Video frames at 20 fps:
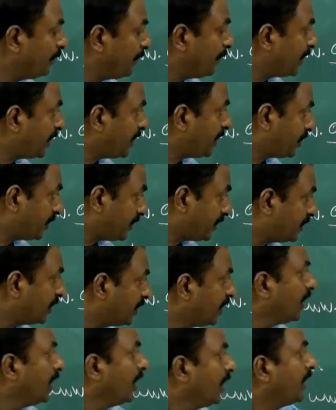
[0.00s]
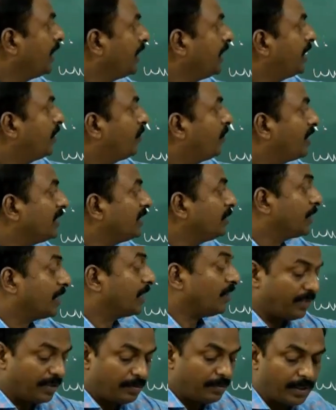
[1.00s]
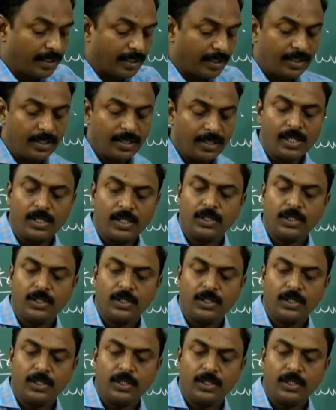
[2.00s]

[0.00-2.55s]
limitations. Here, what do you mean of email?